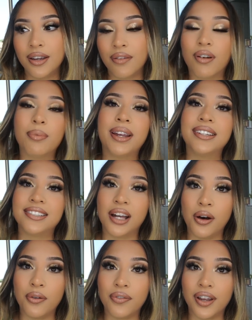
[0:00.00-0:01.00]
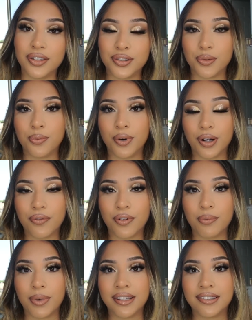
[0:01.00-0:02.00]
for myself and to work
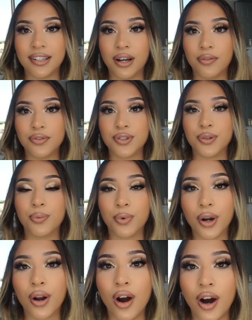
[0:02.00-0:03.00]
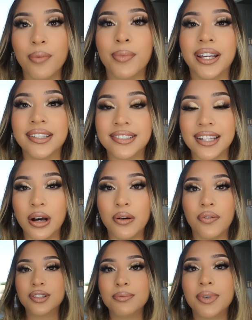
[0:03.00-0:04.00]
for myself, to work on
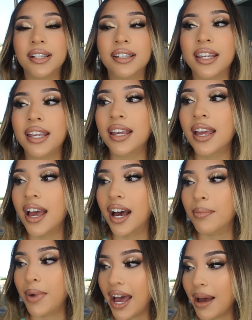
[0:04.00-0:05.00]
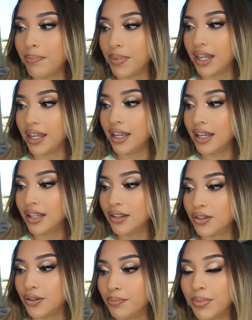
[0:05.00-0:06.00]
myself. Ultimately, I'm happy
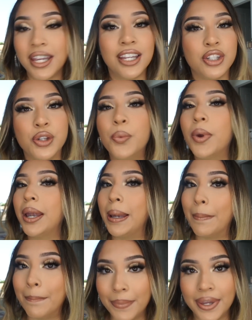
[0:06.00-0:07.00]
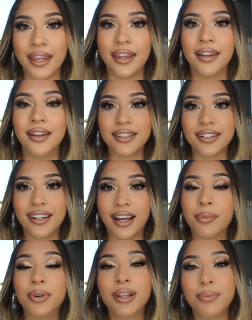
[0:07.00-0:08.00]
to be doing me.
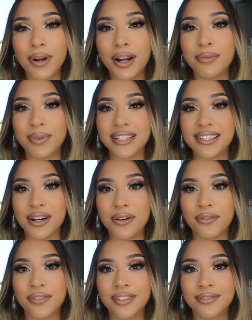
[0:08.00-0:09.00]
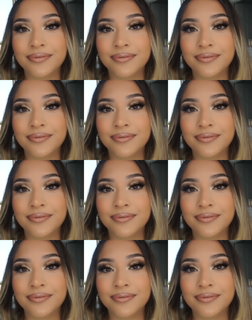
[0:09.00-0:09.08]
I'm really proud of myself.